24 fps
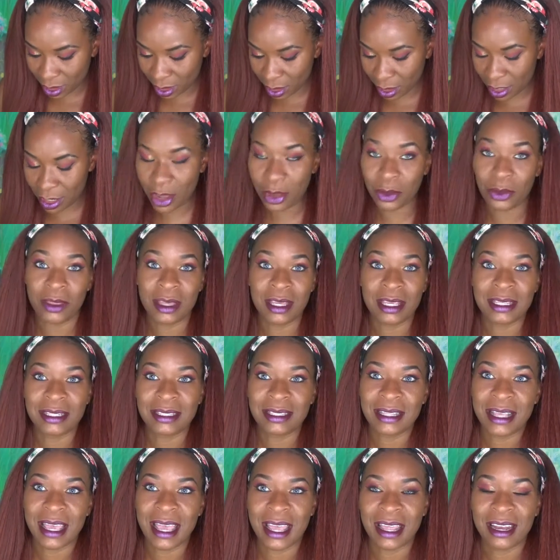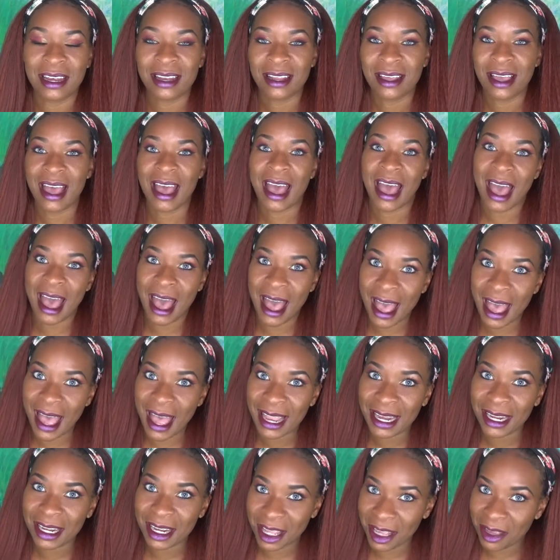know this, that
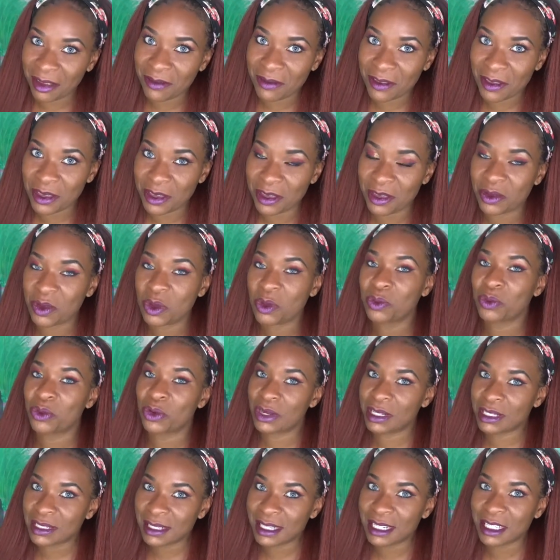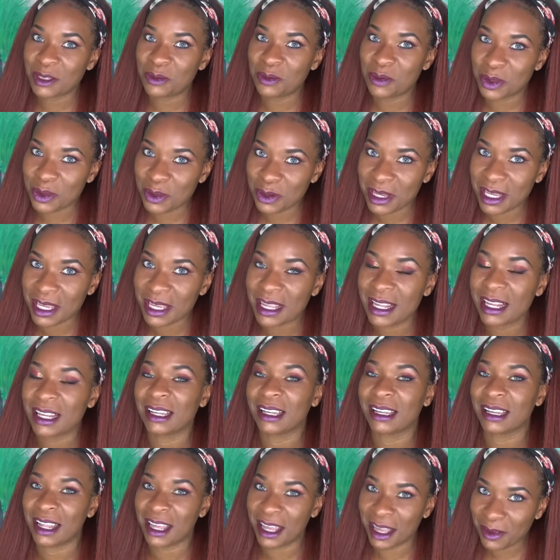I love you. Princess Beauty
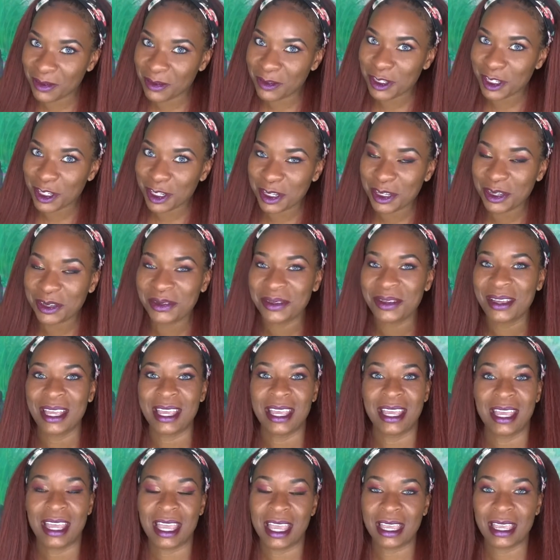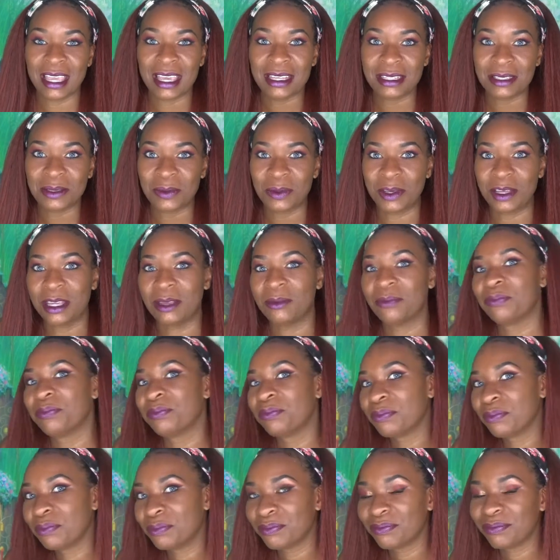loves you. And guess what?
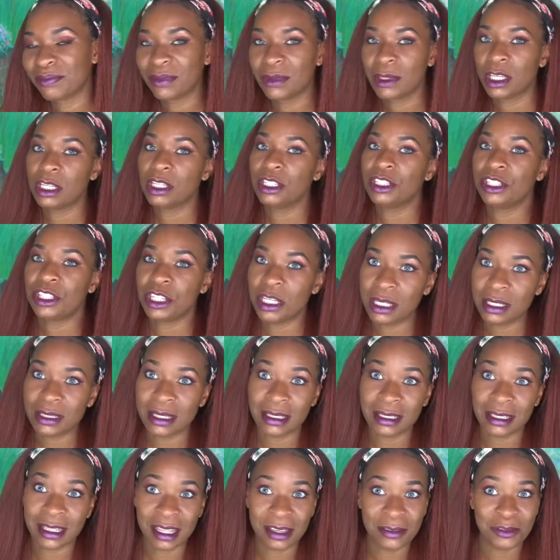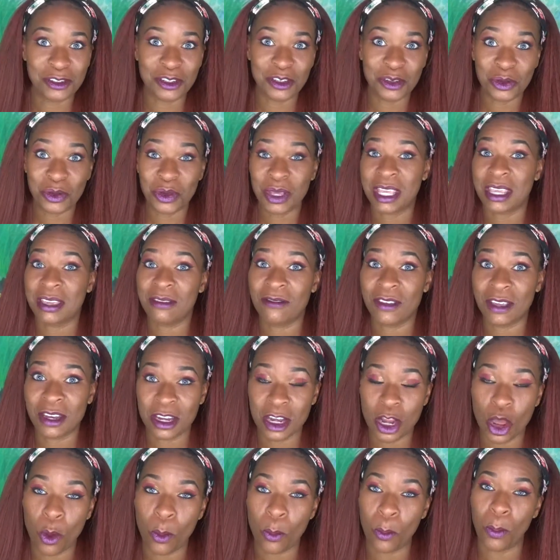Jesus loves you even
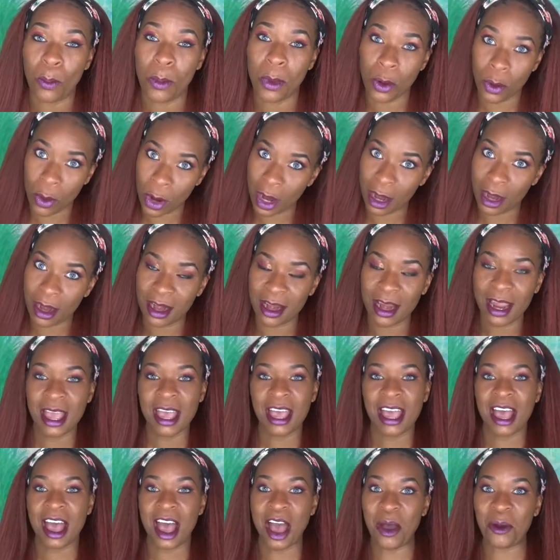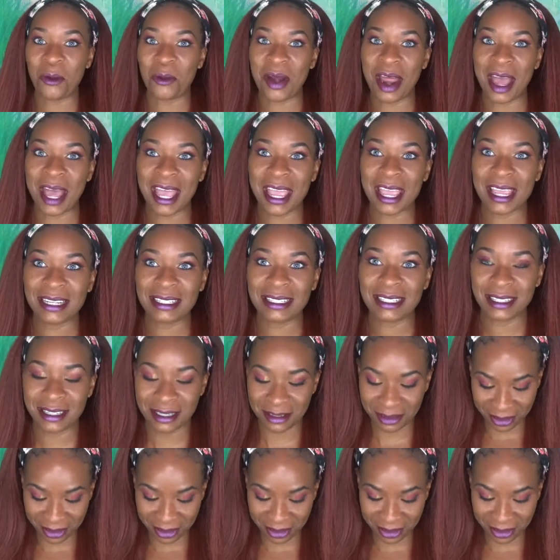more. All right?